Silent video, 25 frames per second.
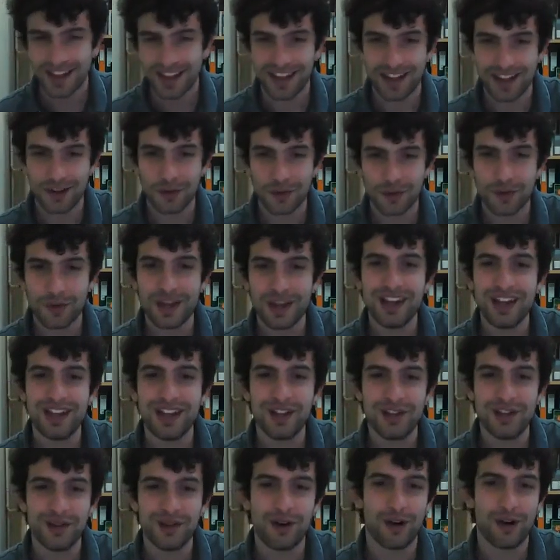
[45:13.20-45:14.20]
and
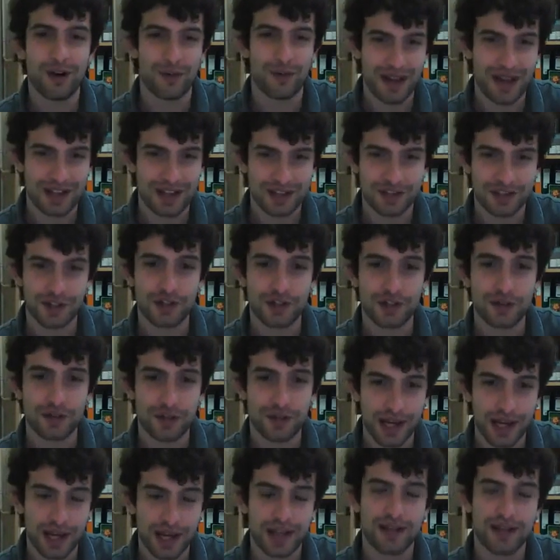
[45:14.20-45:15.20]
we do our best to
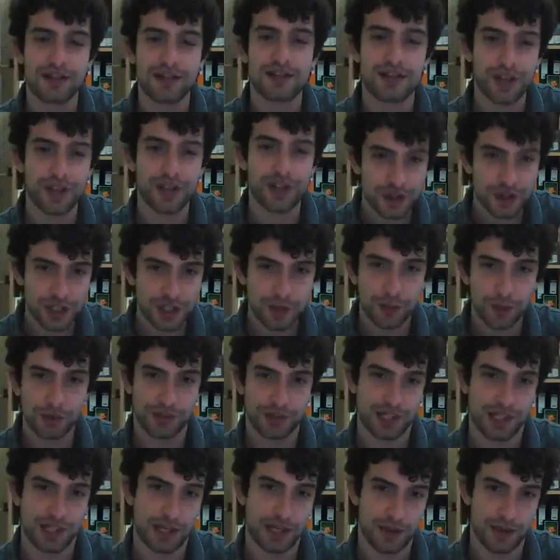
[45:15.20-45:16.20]
create searchable
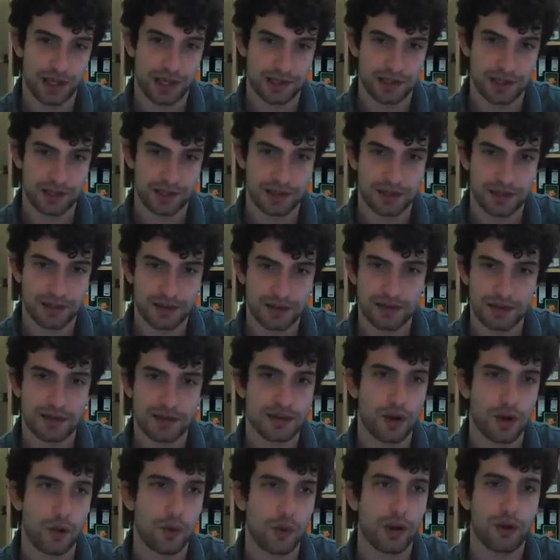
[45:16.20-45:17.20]
databases.
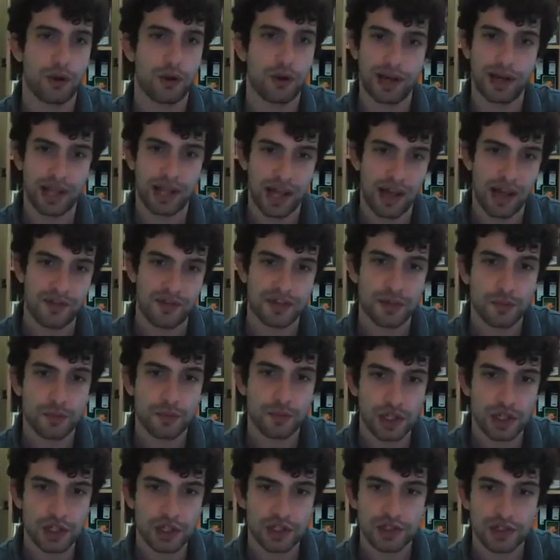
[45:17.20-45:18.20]
So we already have some
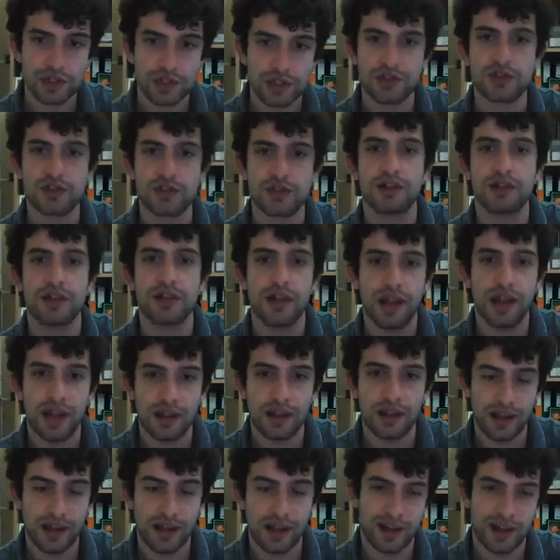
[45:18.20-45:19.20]
regions,
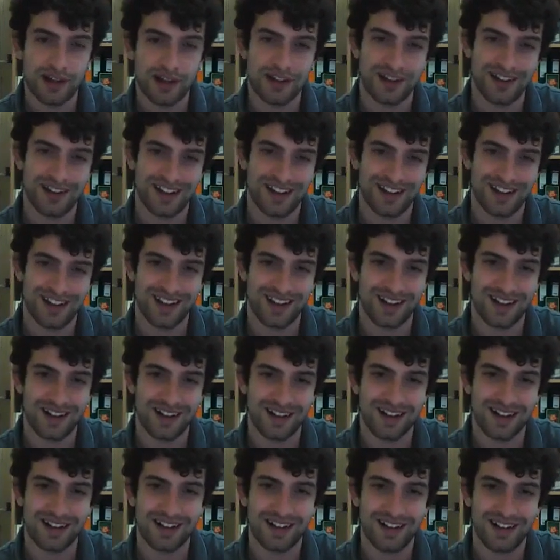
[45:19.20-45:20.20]
and then
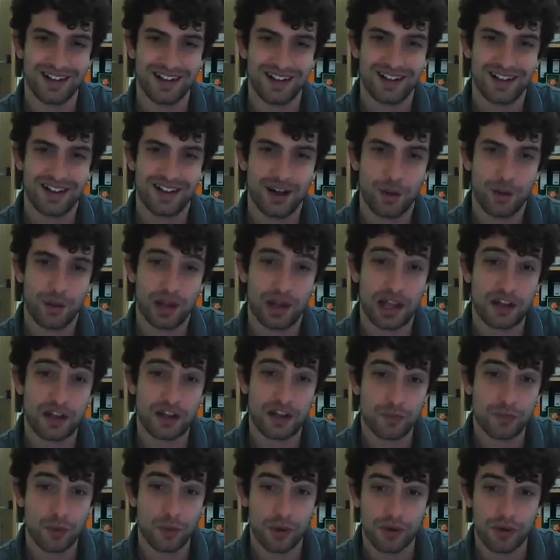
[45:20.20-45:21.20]
we'll
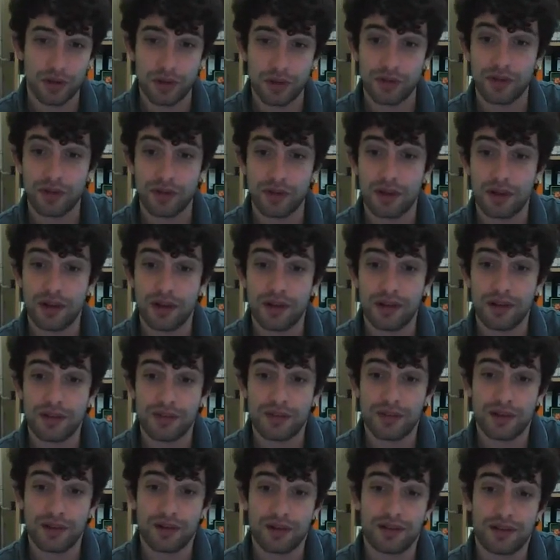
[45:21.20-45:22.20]
have more.
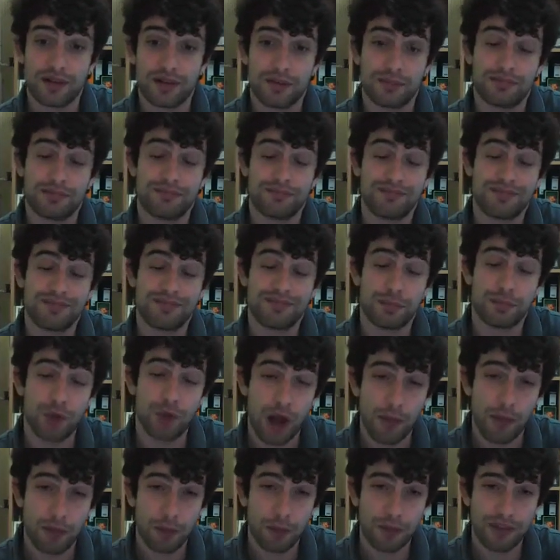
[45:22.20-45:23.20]
The
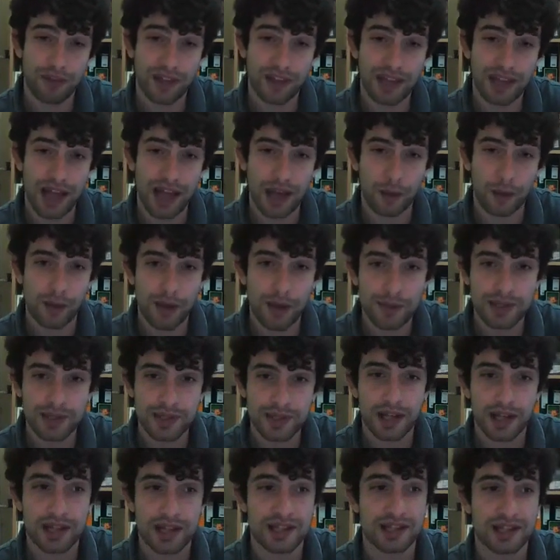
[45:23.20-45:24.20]
problem with the GAC
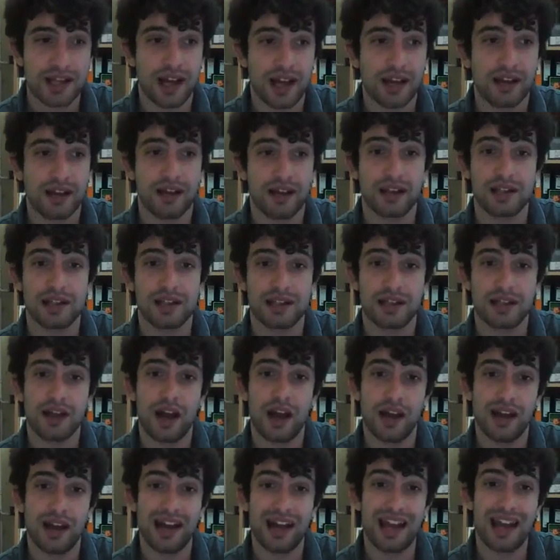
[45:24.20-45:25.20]
website is that it's
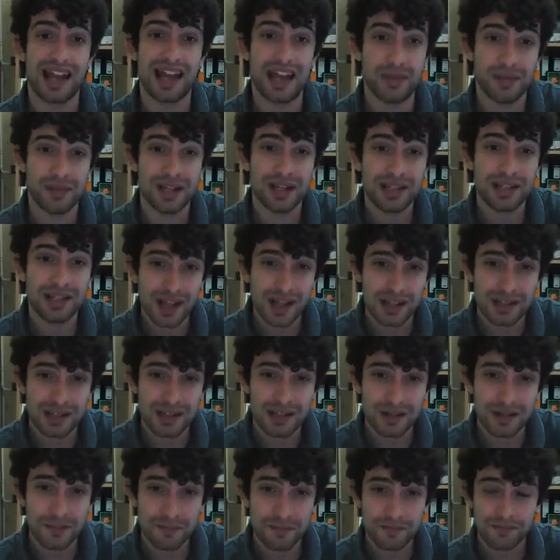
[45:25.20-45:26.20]
not name
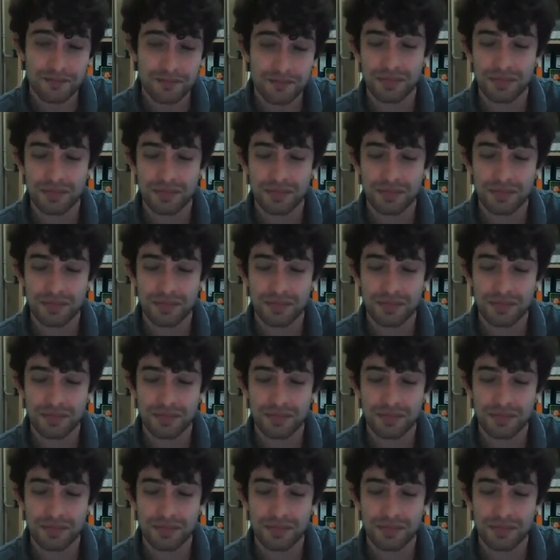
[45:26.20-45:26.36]
indexed.